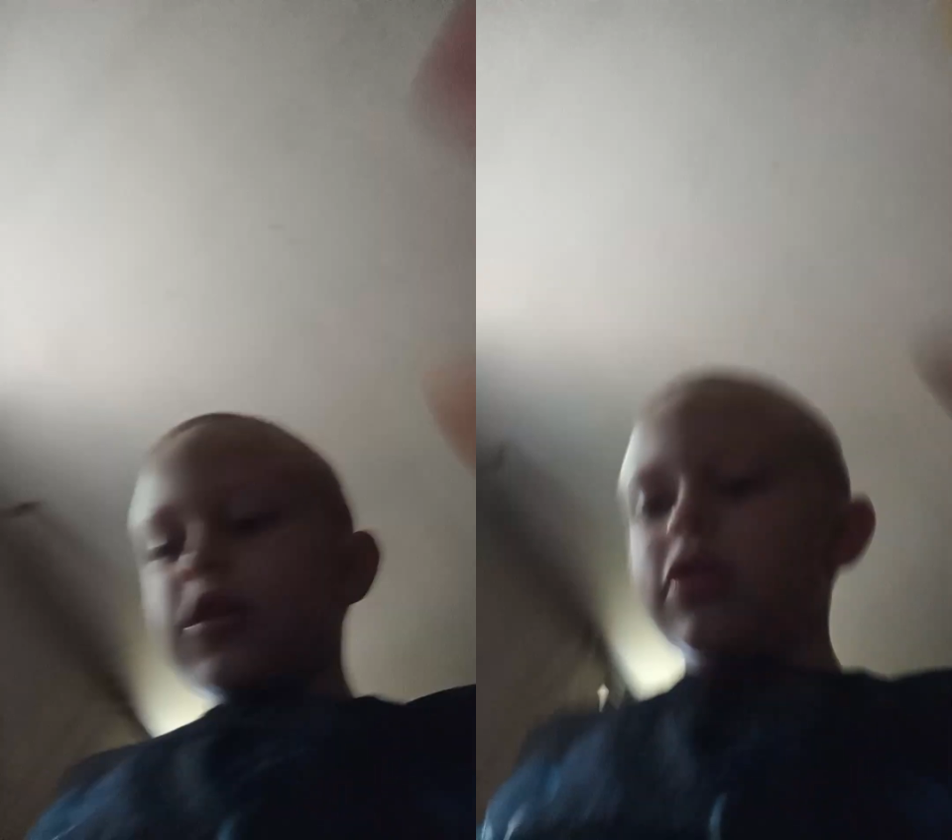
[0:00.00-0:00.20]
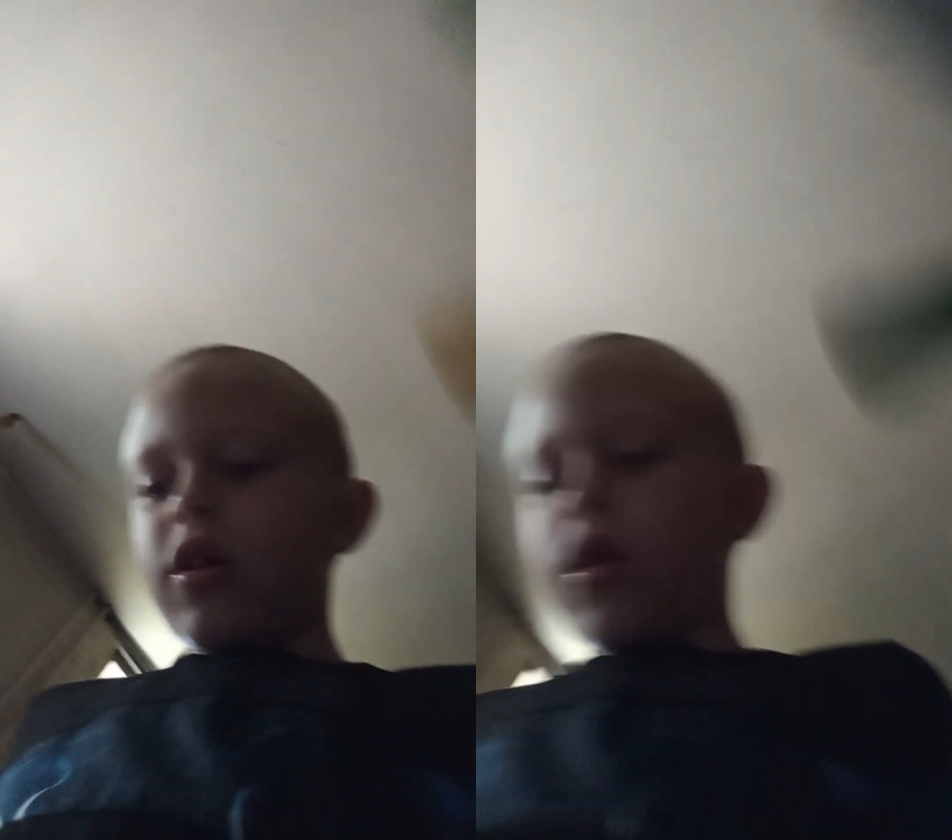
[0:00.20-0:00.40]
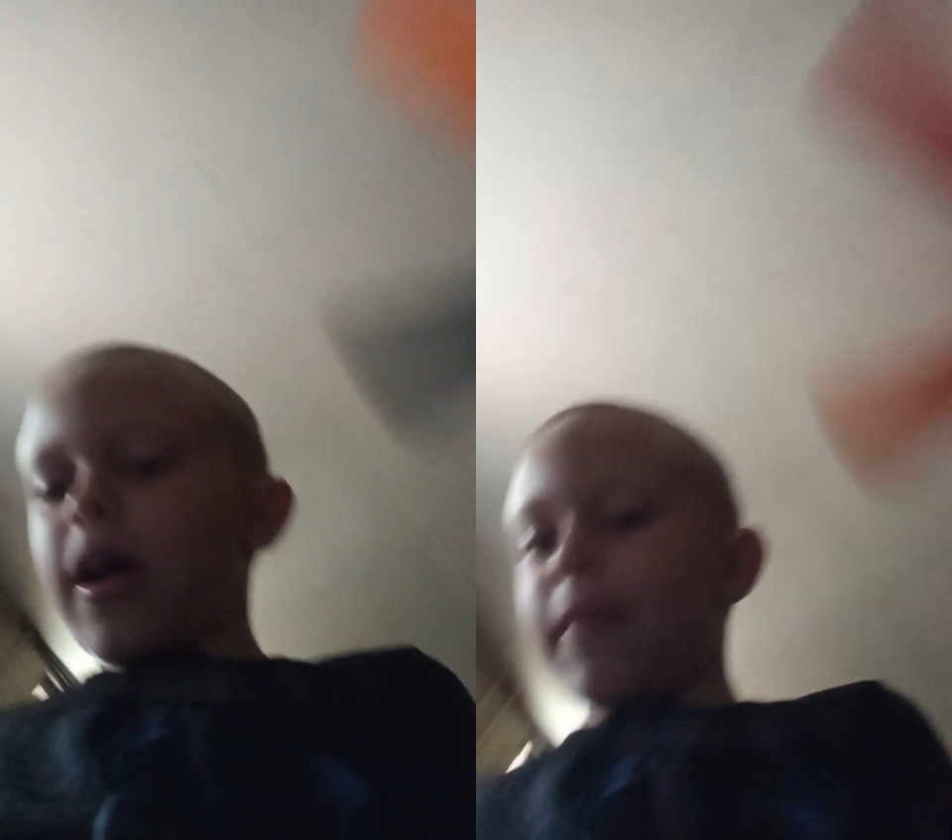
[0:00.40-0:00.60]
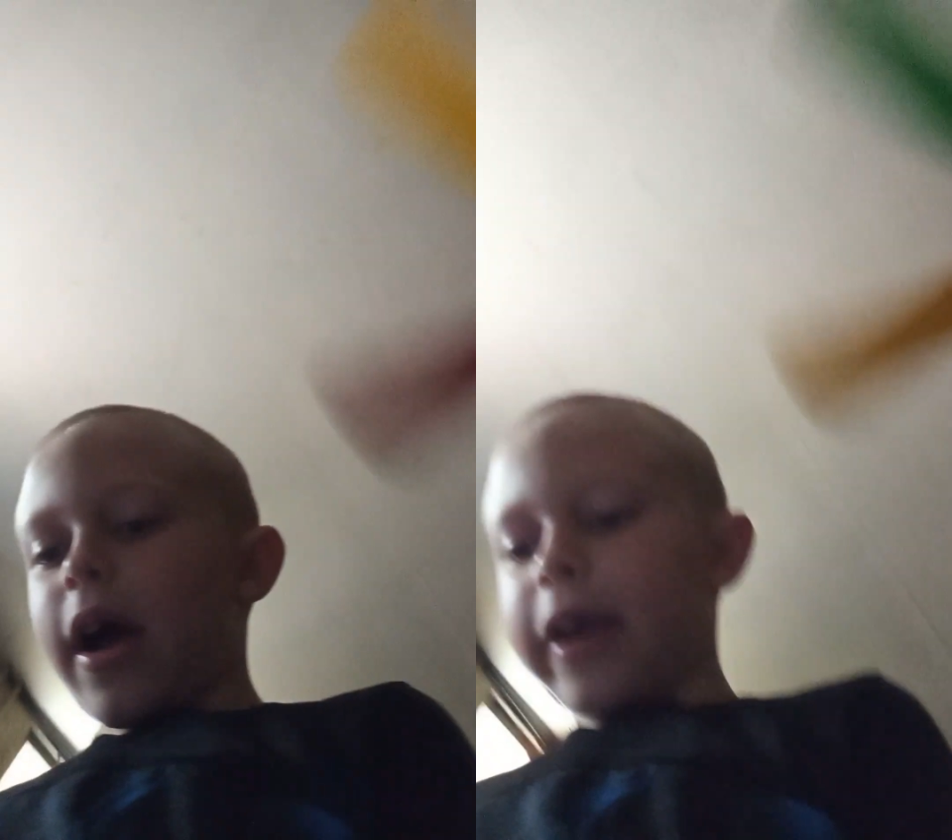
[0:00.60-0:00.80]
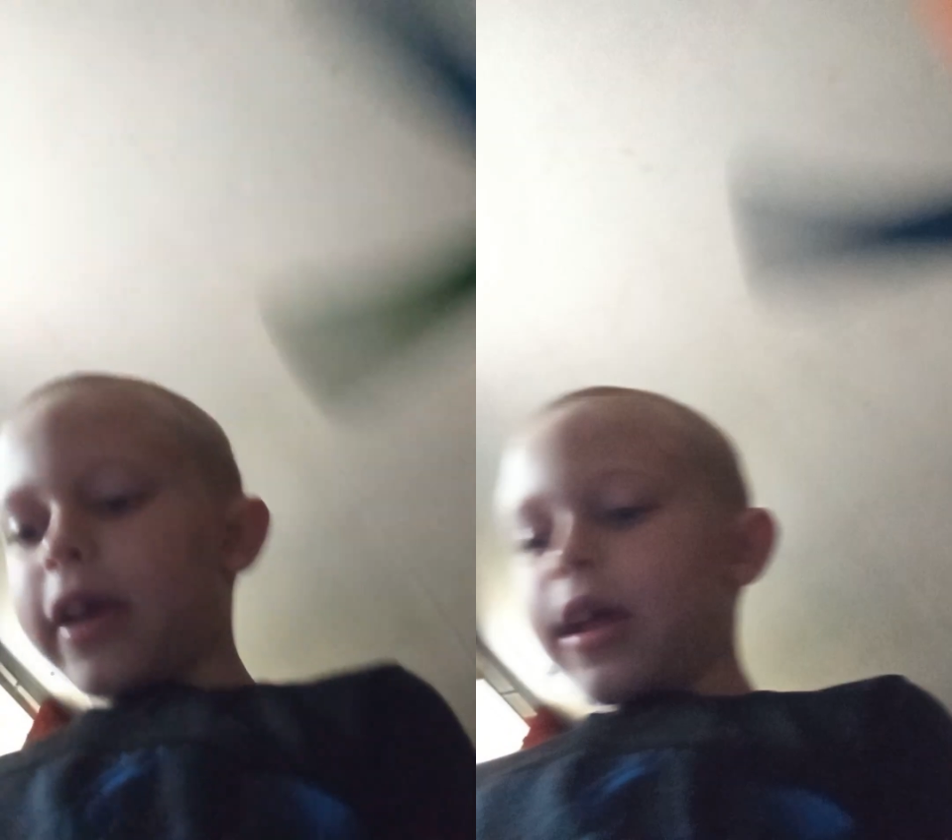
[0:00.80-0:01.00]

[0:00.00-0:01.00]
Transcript: so I might